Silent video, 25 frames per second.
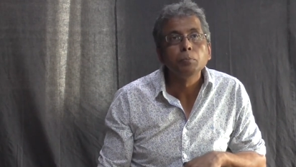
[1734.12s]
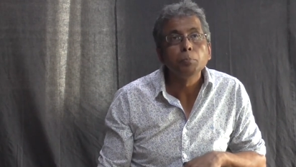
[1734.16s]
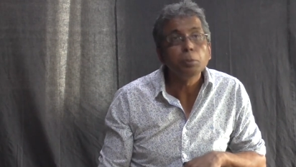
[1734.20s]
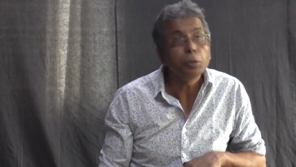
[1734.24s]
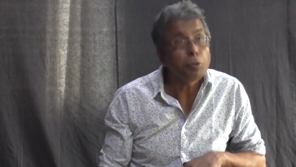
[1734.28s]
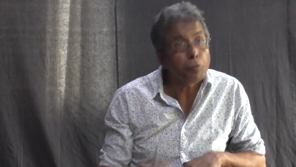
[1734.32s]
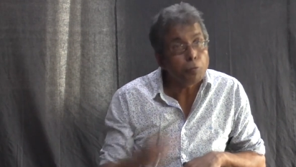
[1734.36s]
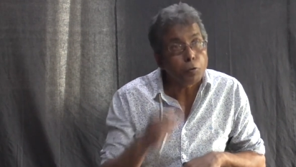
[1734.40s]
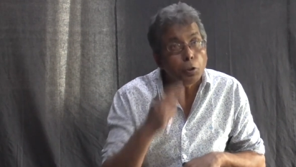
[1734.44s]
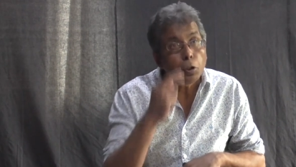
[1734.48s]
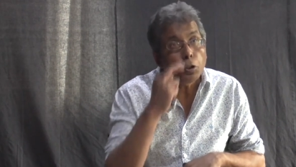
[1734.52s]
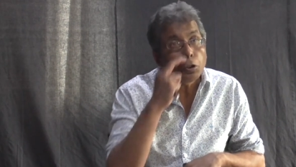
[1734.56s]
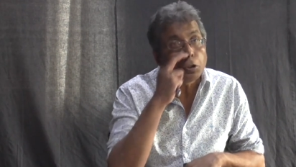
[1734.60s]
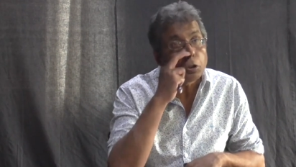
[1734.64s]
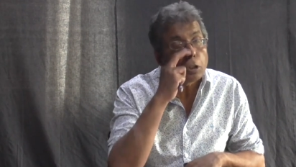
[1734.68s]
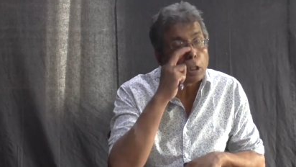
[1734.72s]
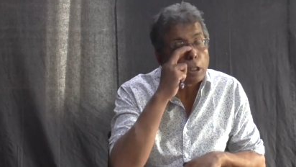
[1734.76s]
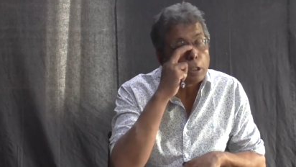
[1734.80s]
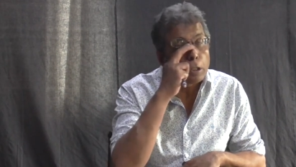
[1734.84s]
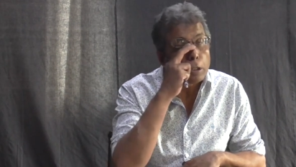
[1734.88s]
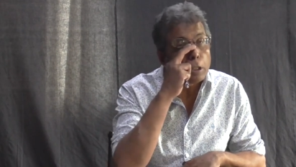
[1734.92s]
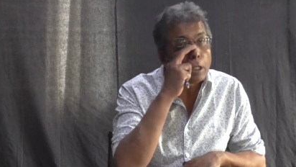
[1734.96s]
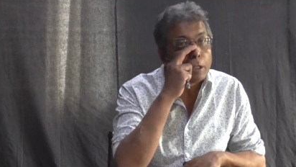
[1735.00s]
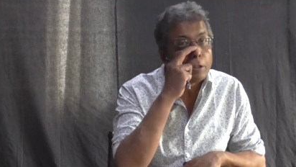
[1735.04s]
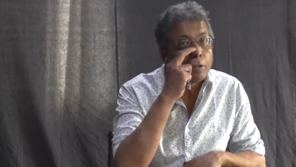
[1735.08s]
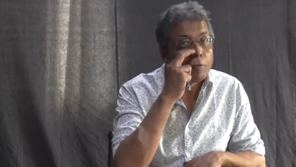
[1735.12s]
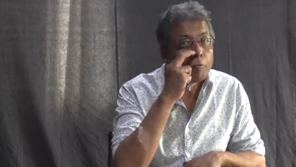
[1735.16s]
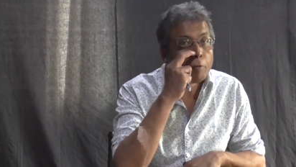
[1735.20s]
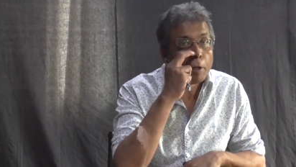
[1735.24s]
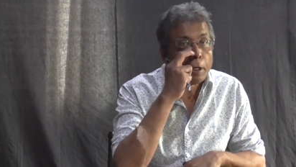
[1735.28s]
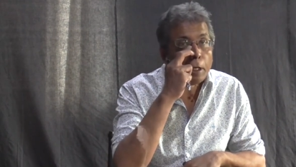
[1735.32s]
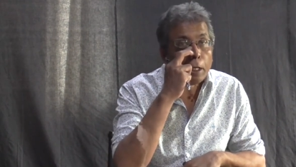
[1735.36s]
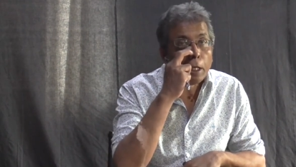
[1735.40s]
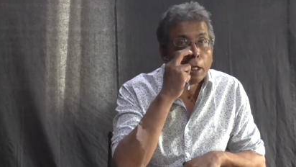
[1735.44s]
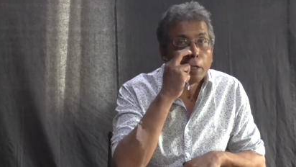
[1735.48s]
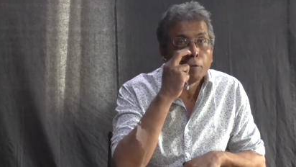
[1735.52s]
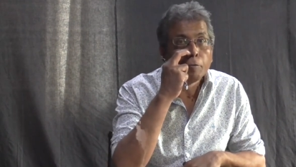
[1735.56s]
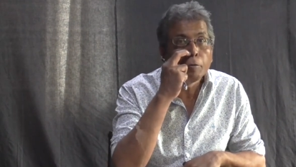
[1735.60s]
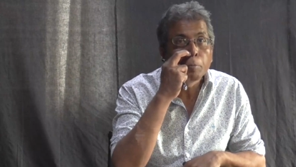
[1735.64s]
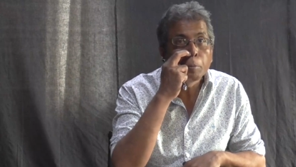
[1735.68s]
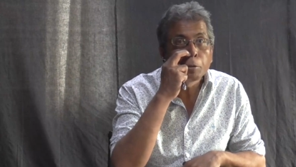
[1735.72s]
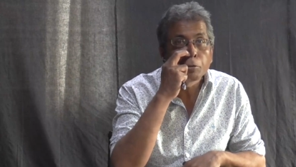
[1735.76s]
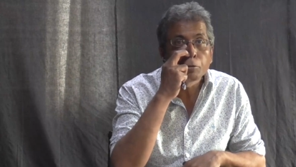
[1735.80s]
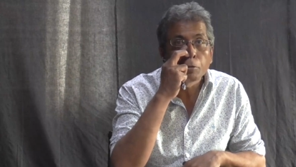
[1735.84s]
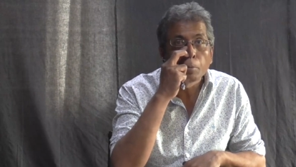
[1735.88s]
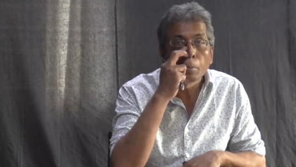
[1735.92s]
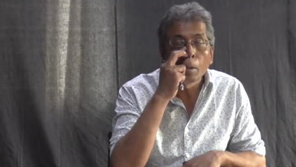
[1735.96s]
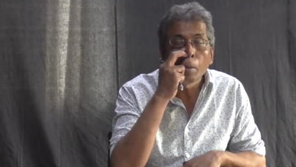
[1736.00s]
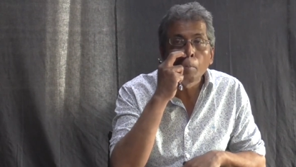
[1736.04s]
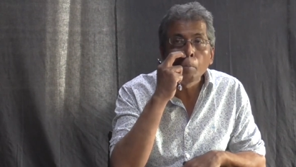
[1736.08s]
But of course, at the very end, we
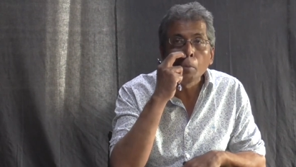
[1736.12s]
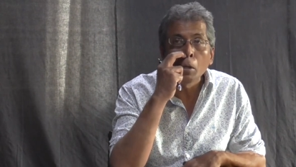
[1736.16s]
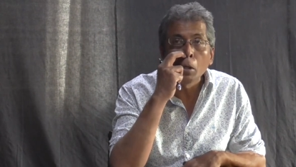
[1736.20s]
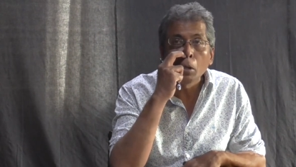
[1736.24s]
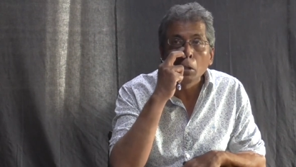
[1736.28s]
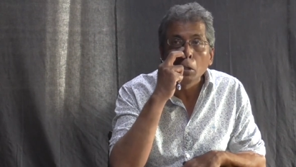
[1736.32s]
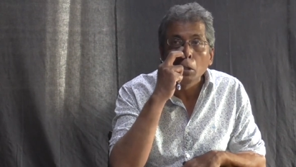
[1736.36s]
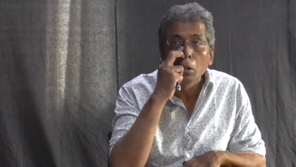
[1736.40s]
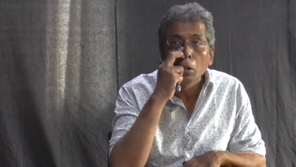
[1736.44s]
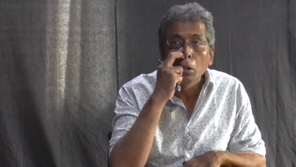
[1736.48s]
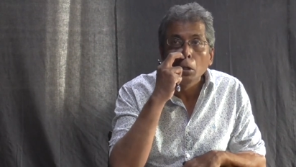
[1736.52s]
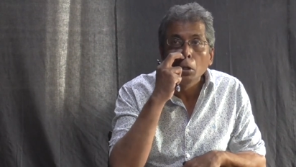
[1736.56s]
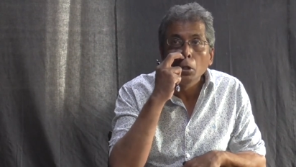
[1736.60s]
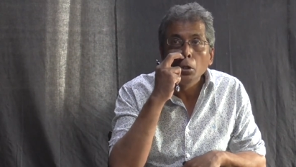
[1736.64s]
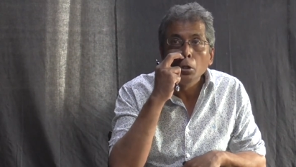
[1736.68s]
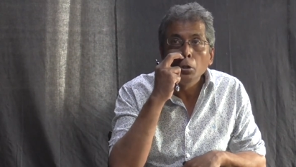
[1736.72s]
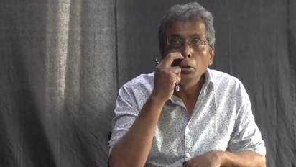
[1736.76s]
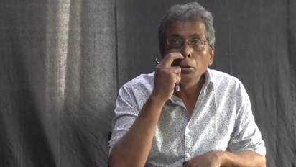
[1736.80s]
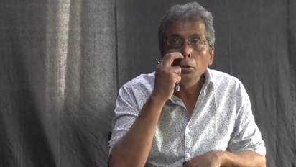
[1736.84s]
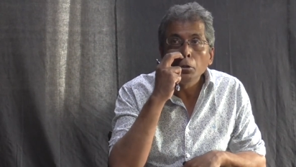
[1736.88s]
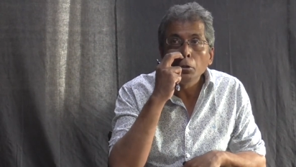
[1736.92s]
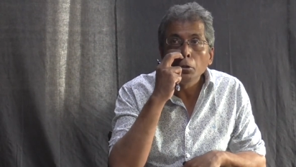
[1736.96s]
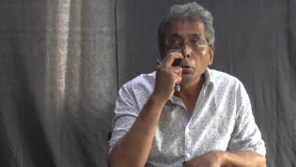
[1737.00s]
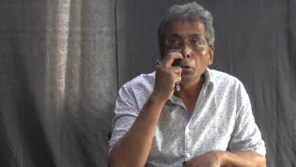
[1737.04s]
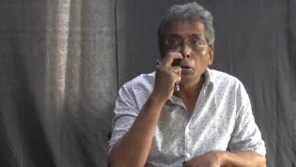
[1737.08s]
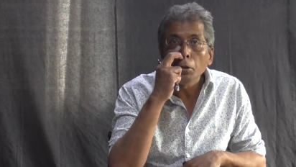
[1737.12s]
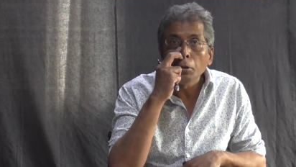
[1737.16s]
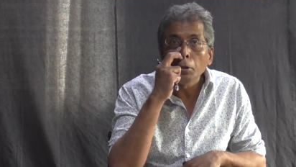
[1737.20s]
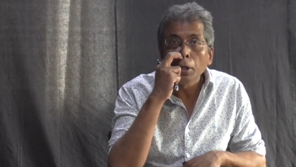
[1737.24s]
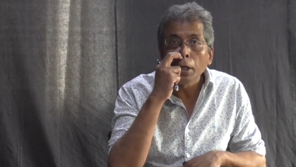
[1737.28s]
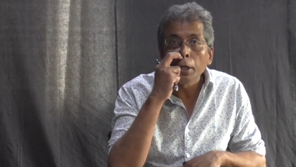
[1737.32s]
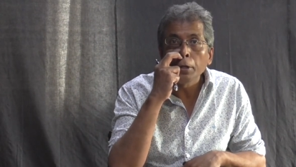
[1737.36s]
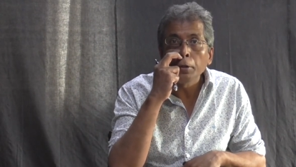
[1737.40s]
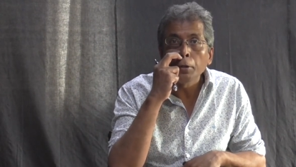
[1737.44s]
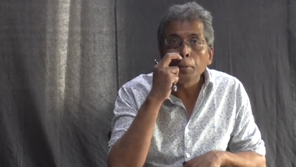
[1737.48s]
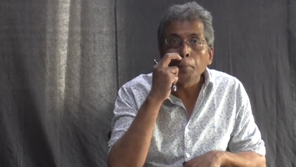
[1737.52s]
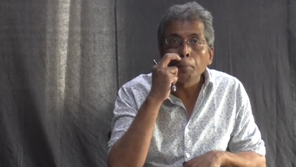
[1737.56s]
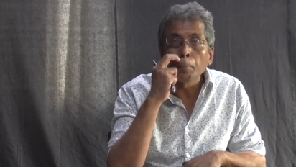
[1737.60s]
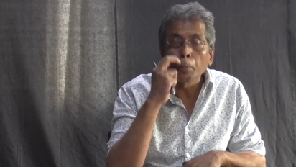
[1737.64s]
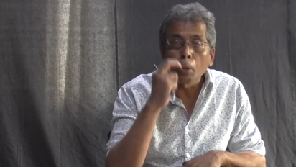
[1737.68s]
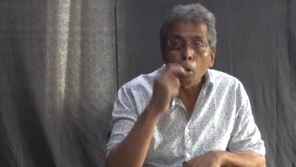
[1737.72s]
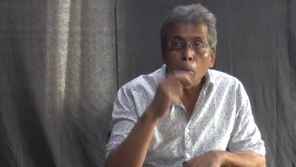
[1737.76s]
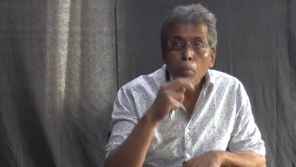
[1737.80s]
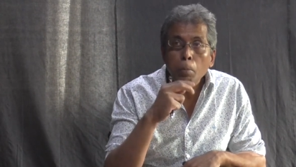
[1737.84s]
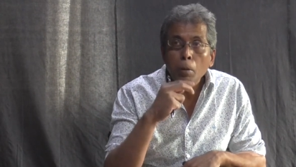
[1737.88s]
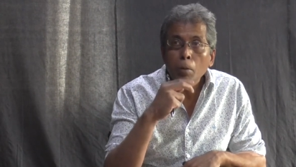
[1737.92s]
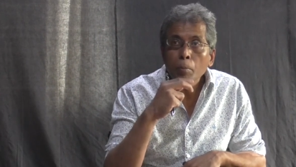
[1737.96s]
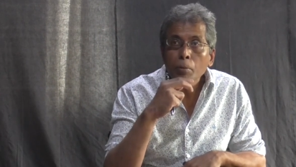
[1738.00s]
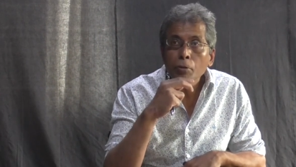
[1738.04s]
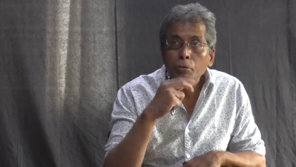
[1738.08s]
must remember that the
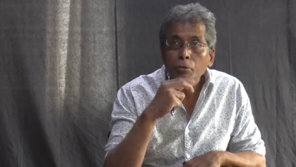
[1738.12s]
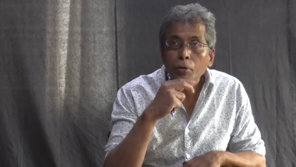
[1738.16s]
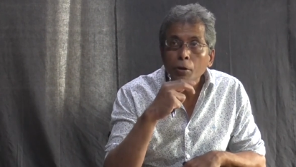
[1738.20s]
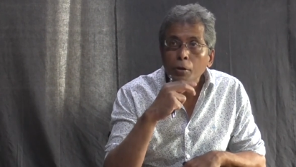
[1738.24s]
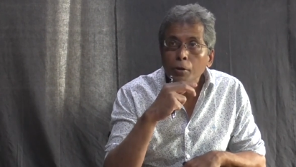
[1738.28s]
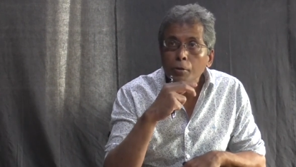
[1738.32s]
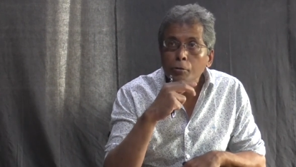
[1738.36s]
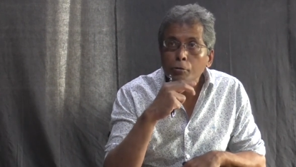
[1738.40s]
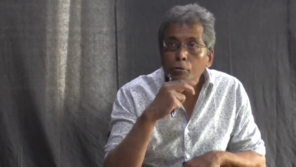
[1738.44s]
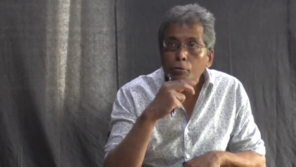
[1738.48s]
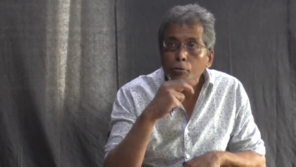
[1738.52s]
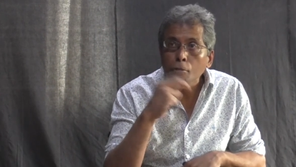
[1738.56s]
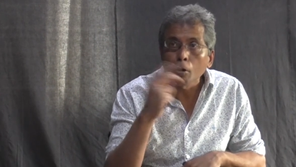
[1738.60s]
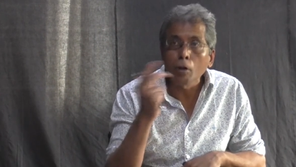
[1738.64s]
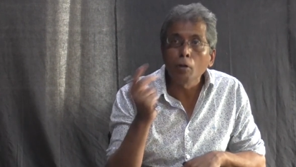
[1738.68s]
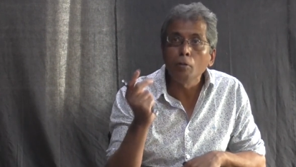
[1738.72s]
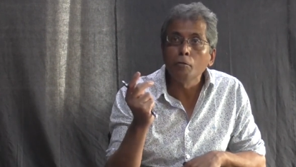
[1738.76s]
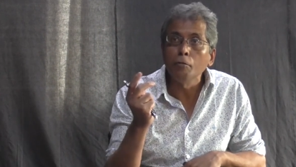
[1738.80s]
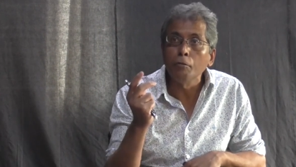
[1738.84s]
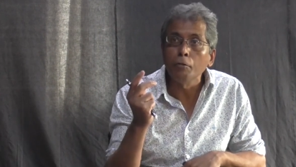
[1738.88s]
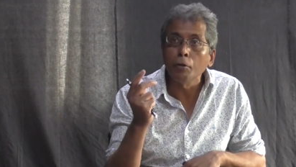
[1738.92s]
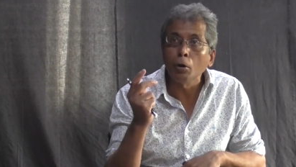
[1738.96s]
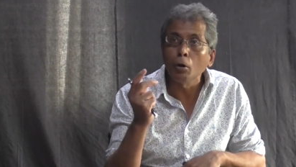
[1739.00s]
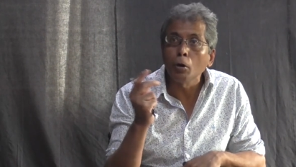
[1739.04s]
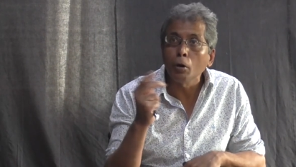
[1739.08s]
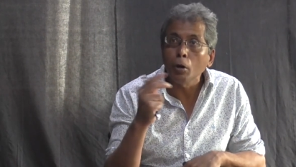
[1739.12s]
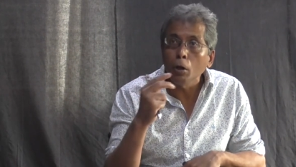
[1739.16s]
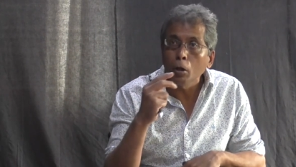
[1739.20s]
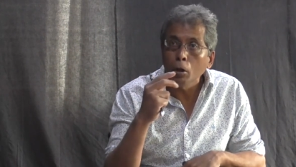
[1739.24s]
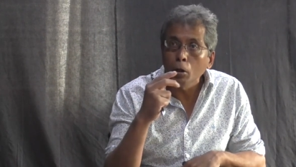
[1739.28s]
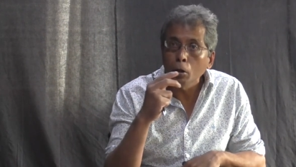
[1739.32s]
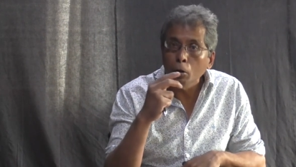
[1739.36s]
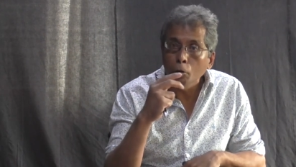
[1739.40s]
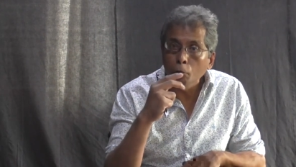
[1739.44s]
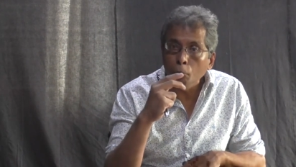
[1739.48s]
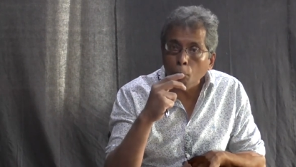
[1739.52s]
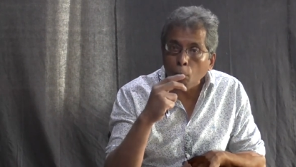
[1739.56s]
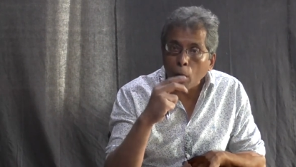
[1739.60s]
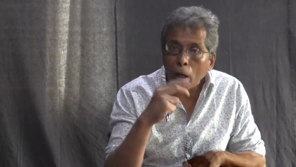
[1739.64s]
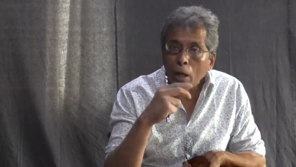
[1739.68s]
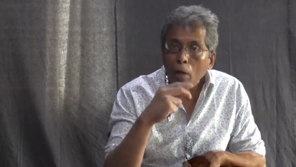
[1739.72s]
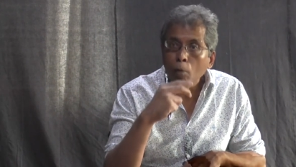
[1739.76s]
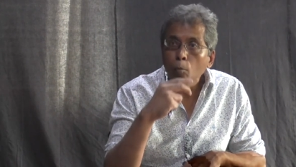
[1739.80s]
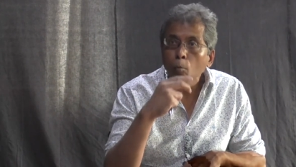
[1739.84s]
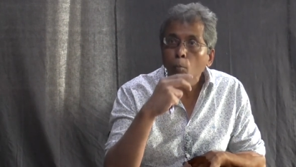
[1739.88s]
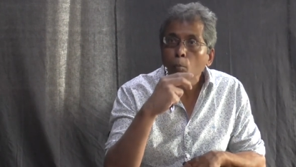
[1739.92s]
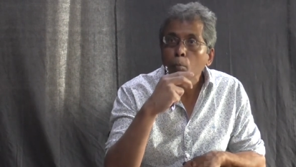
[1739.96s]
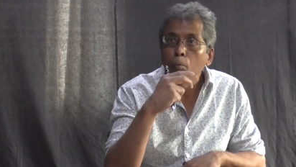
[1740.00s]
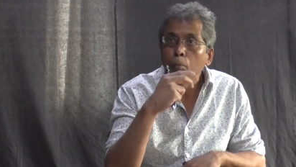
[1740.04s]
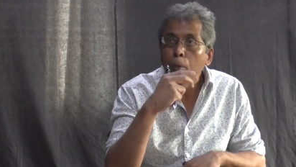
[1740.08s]
problem is not solved, or
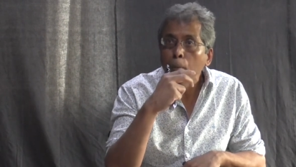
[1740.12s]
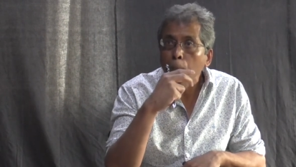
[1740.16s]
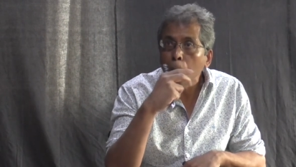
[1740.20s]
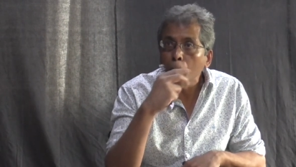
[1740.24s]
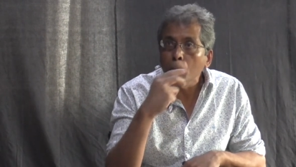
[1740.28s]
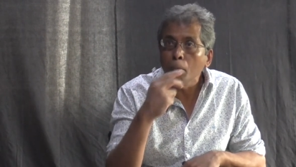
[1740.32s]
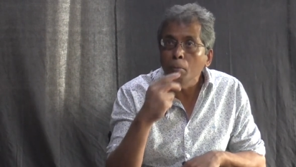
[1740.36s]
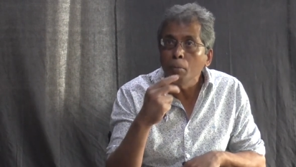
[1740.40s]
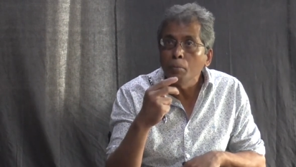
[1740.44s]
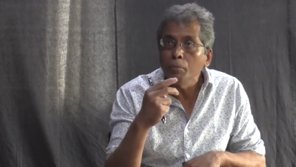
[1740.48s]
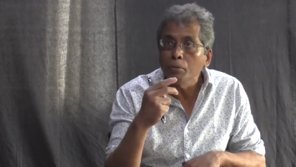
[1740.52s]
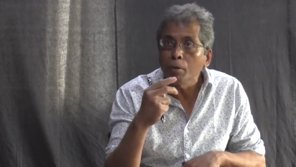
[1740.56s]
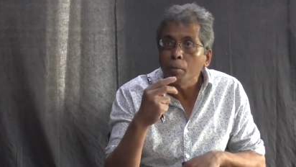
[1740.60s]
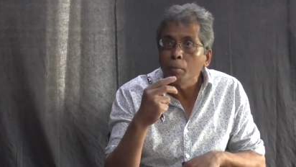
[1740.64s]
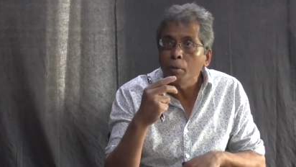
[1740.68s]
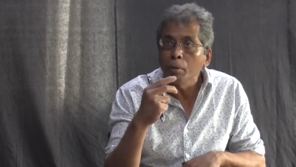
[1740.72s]
while the problems